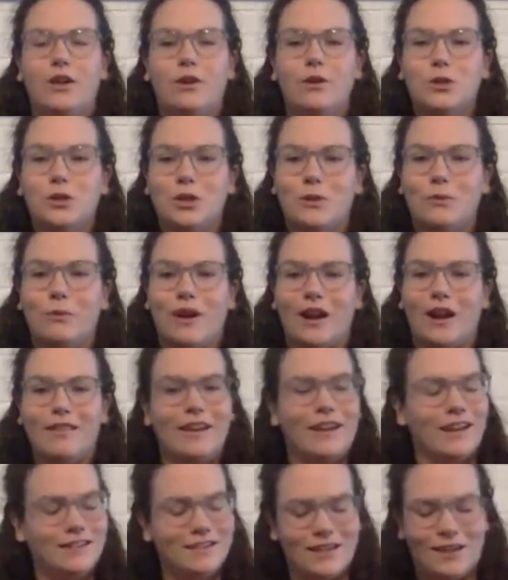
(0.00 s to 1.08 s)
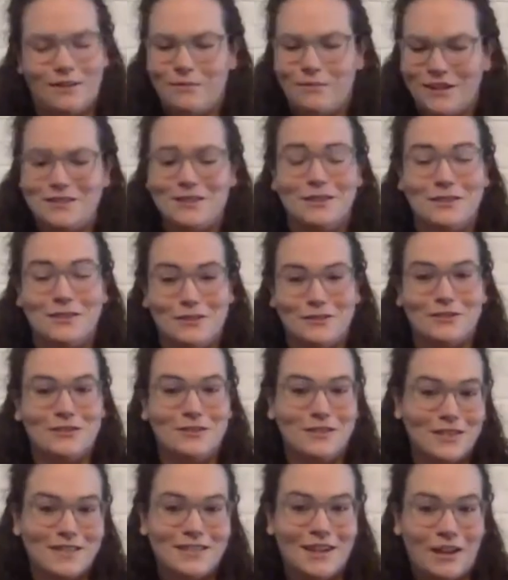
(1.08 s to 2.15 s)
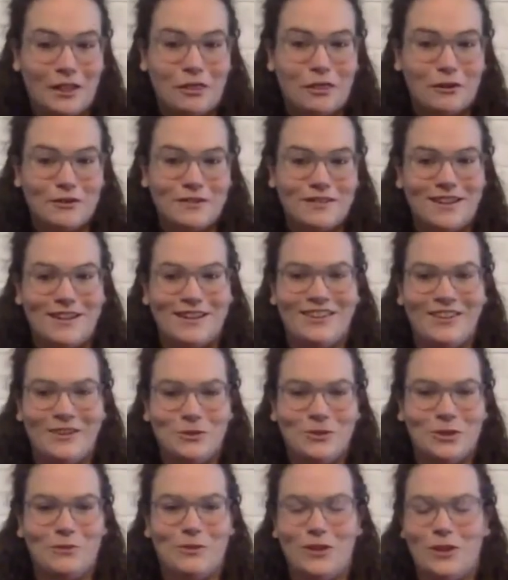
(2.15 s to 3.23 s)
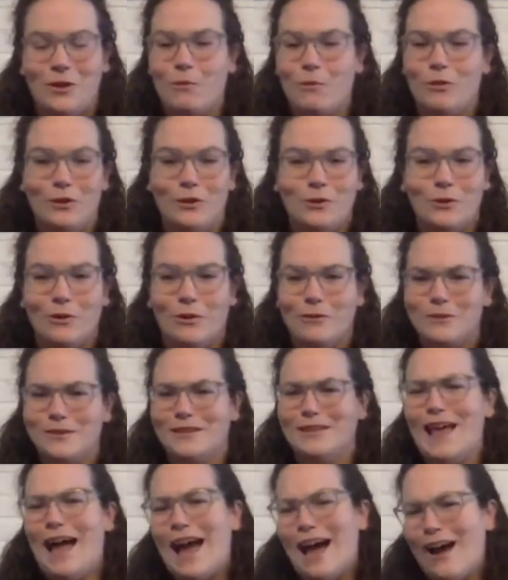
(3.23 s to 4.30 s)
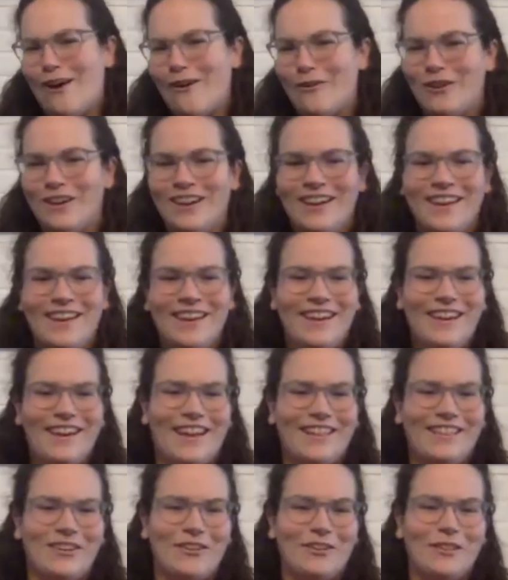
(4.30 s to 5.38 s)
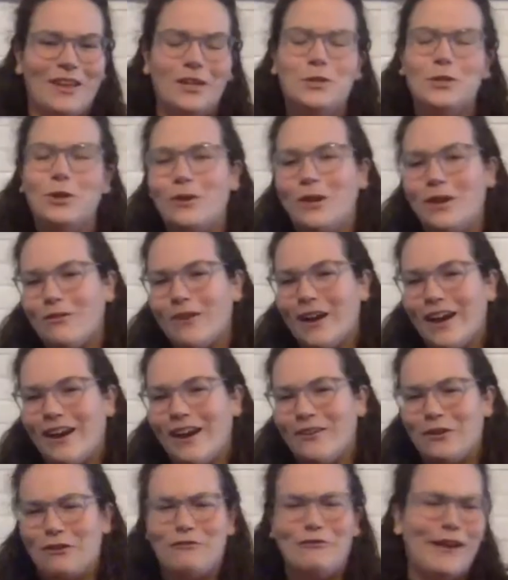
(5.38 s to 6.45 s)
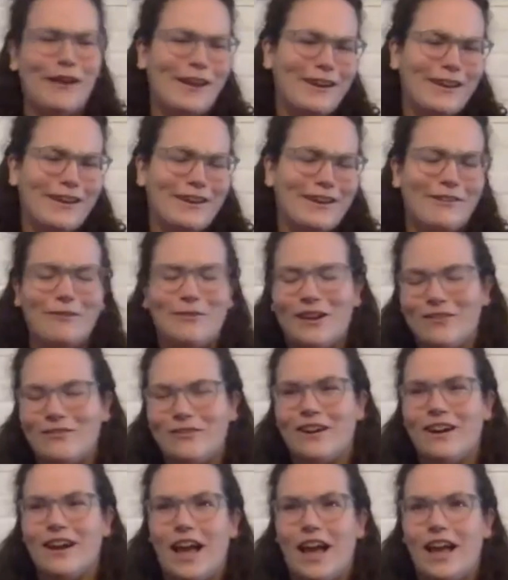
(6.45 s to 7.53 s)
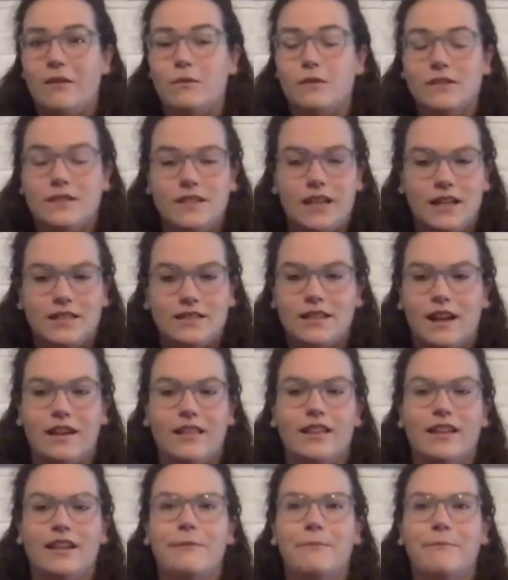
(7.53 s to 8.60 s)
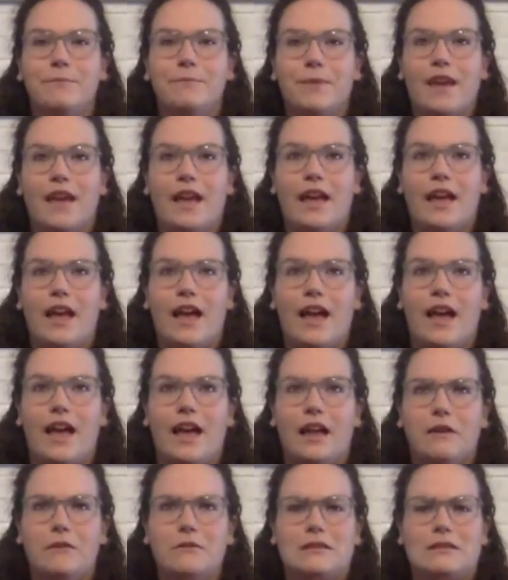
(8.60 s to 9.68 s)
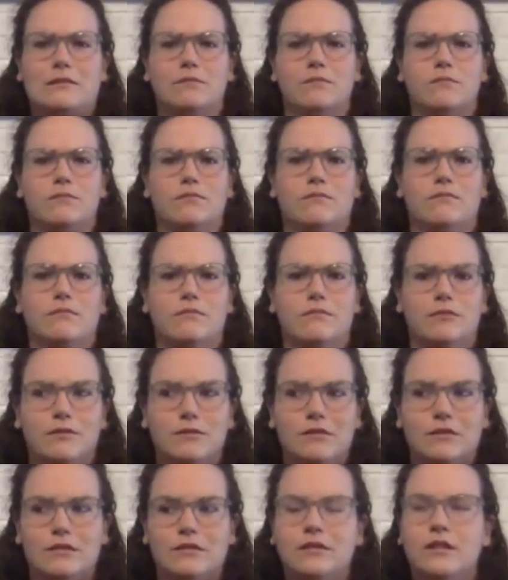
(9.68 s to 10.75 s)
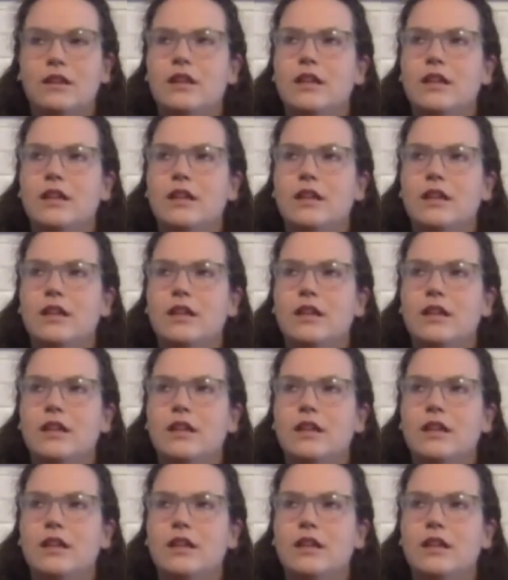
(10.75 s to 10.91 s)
usually like I said, my sisters are 16 and 13. Usually when you open the door, it was loud and they were like joking around or fighting or whatever, and it was dead silent. And I was like, okay.